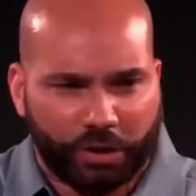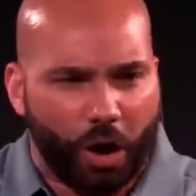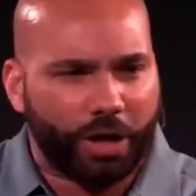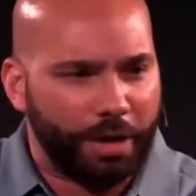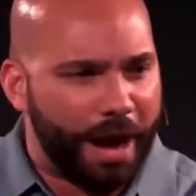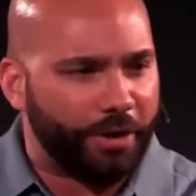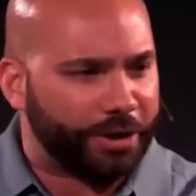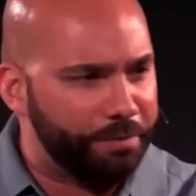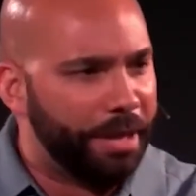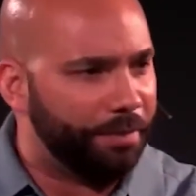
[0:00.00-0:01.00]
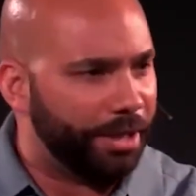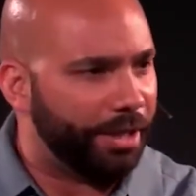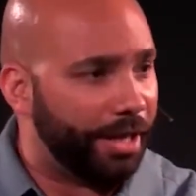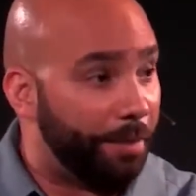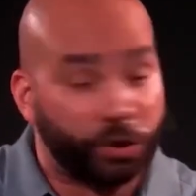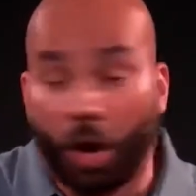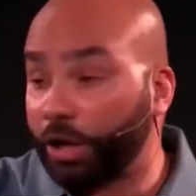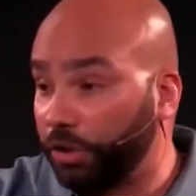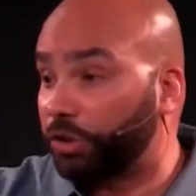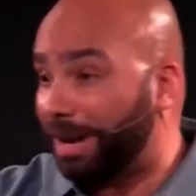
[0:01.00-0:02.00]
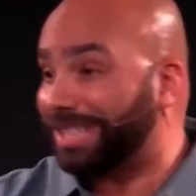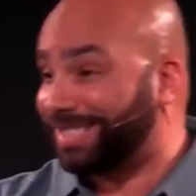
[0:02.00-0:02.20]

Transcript: talking about commitment. And I'm talking to my